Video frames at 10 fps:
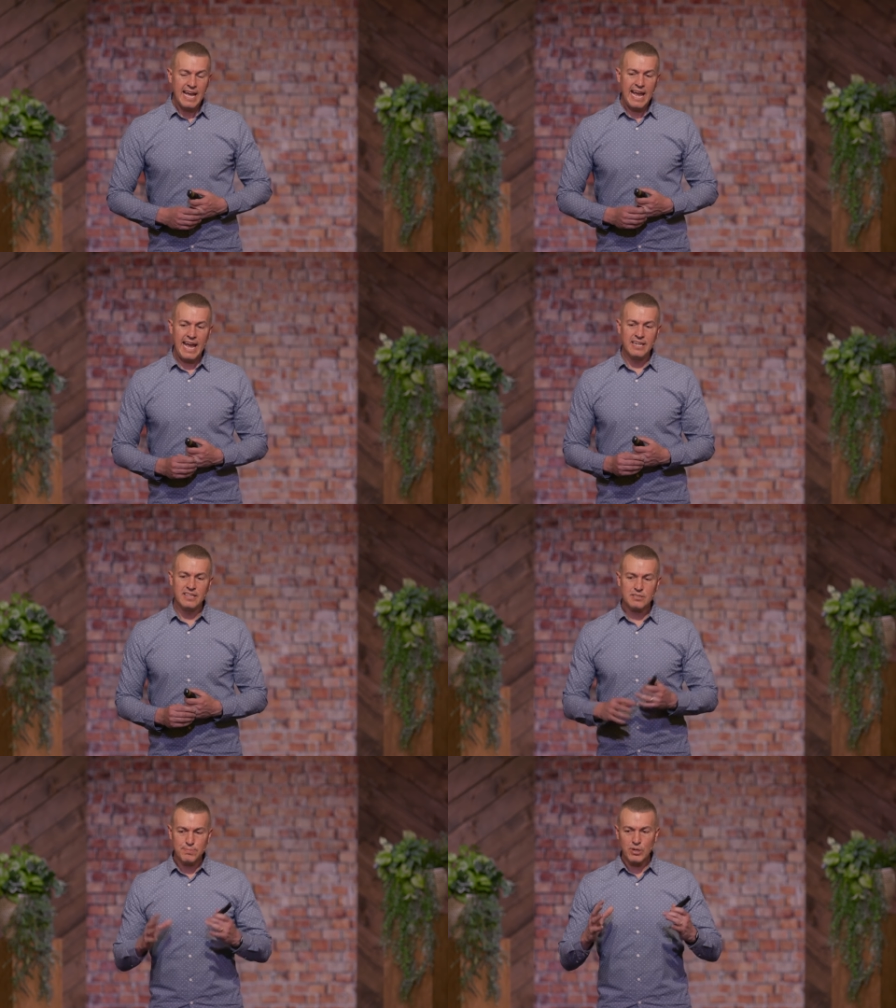And
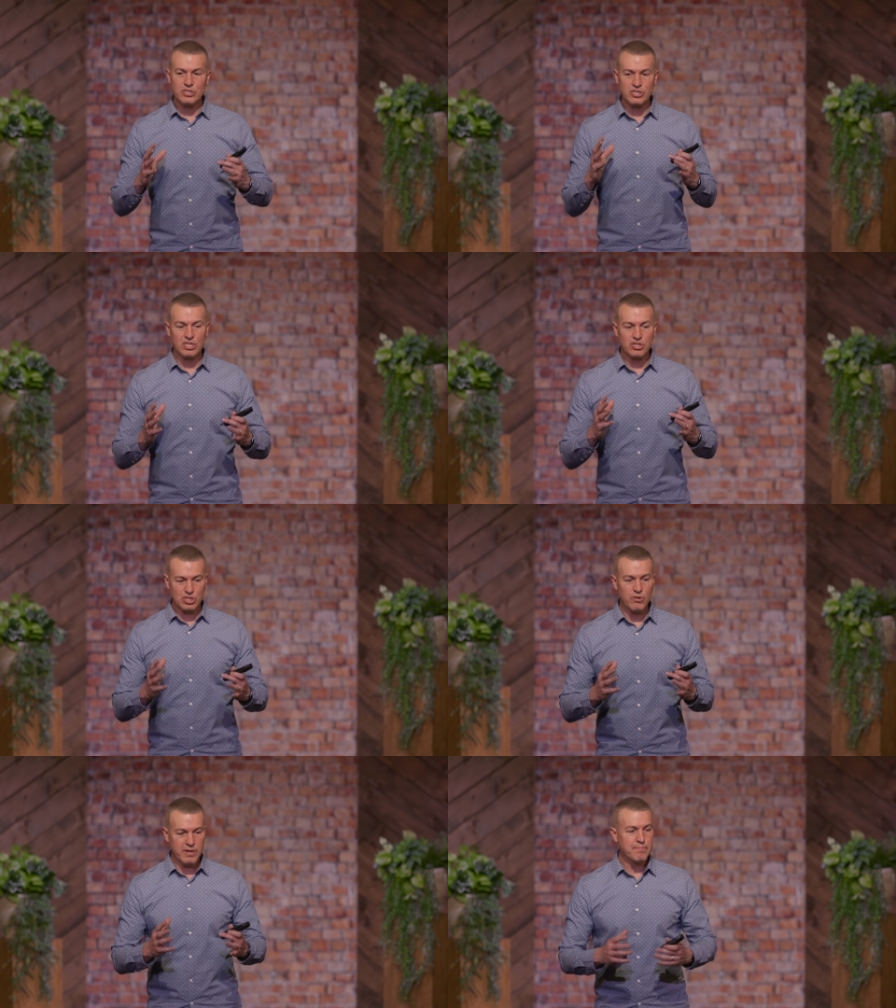this book is gonna
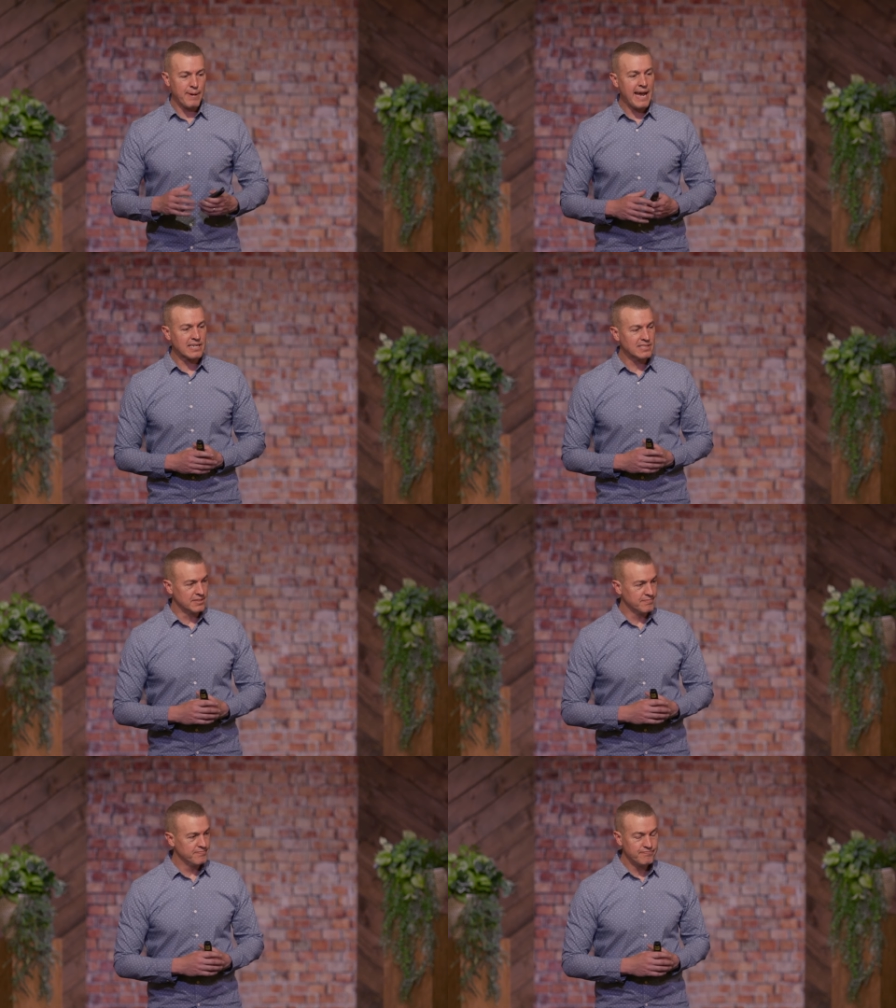so impact
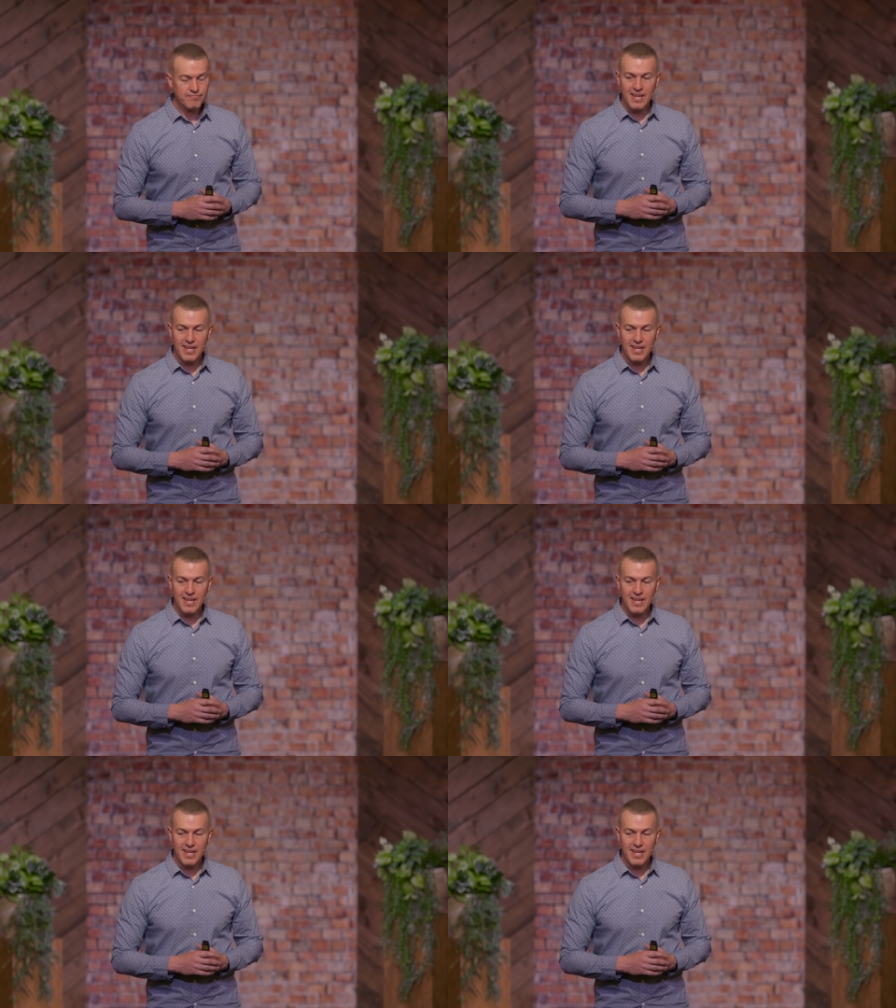him